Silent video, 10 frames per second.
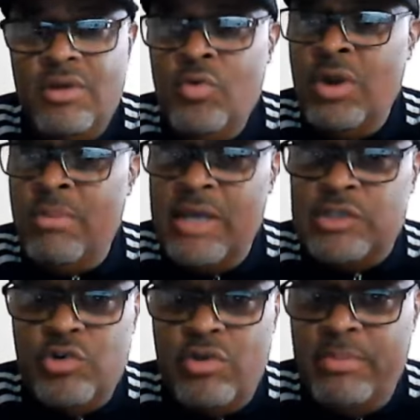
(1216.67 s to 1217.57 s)
You want to
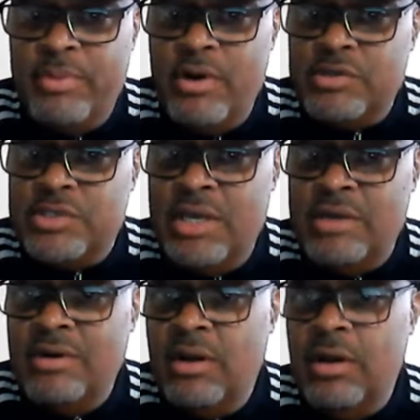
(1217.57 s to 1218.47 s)
make sure your birds
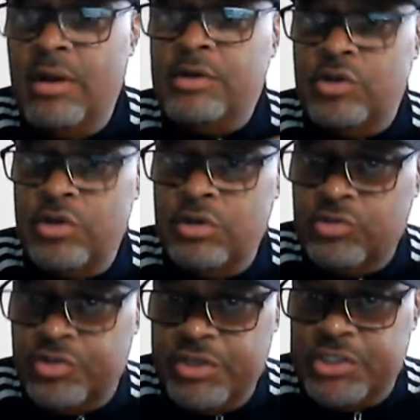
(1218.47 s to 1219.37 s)
get good
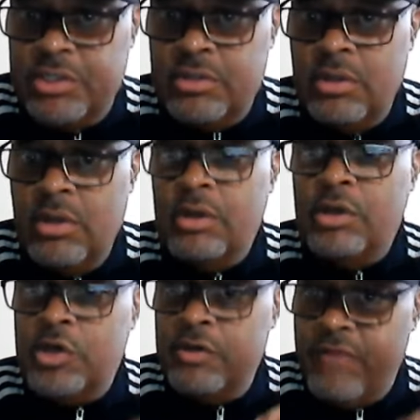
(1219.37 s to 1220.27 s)
nutrition,
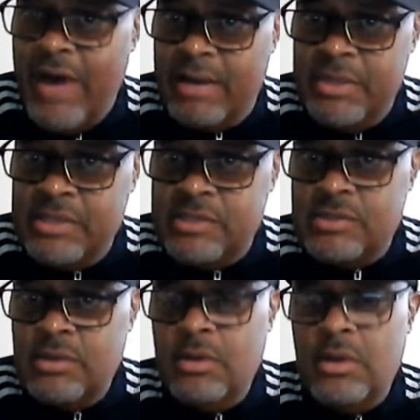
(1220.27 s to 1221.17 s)
good
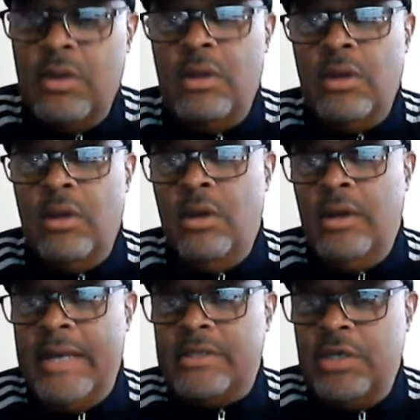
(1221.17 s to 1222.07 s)
vitamins,
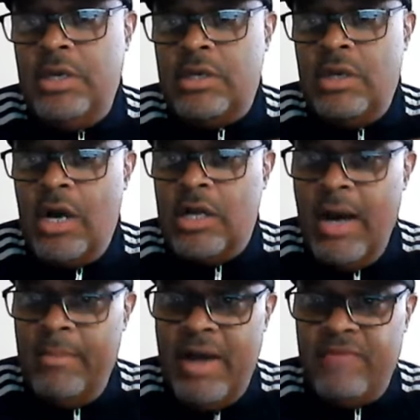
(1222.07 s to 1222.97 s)
like the
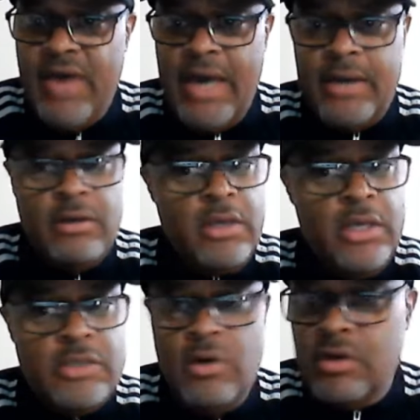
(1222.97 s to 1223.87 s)
Combine Vita.
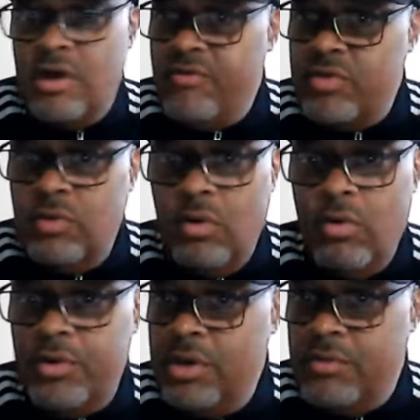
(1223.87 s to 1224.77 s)
It's going to cover you
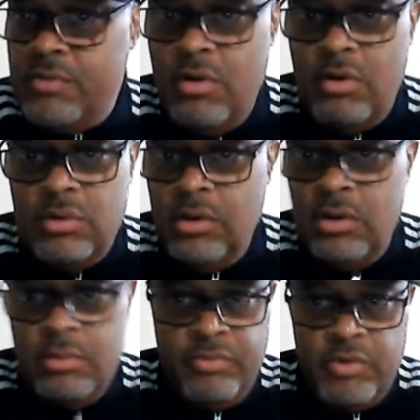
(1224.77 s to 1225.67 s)
all year long.
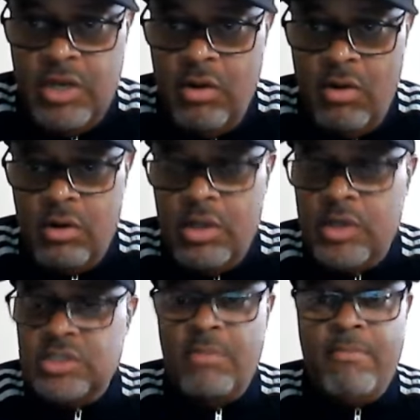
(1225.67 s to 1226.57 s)

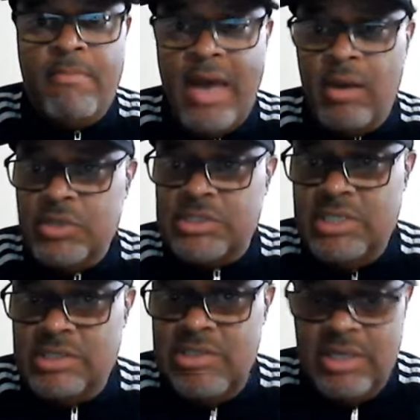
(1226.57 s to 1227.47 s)
It doesn't matter what
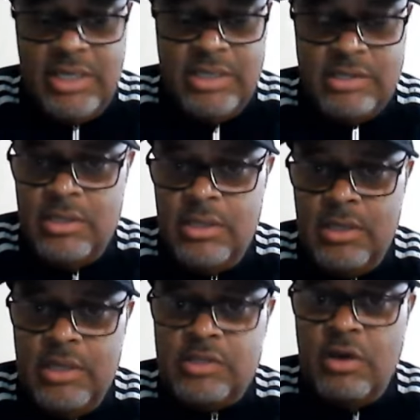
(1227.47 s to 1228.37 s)
season it is.
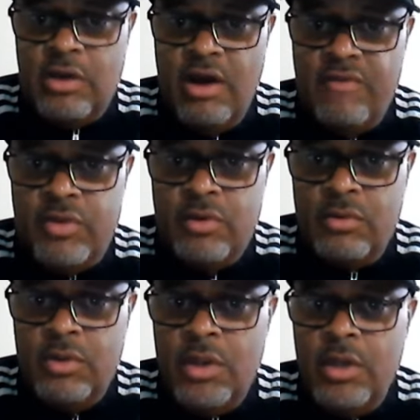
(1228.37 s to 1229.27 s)
It's going to cover you.
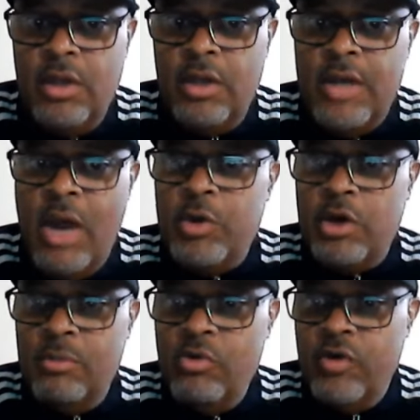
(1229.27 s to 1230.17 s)
Now we're
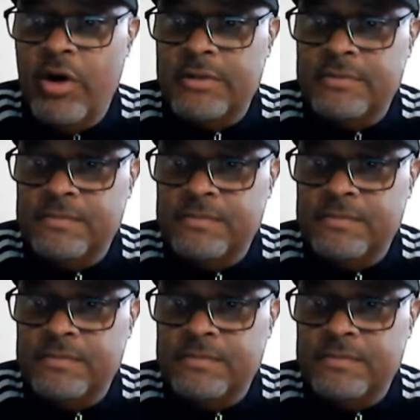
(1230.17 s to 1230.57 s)
going to move on.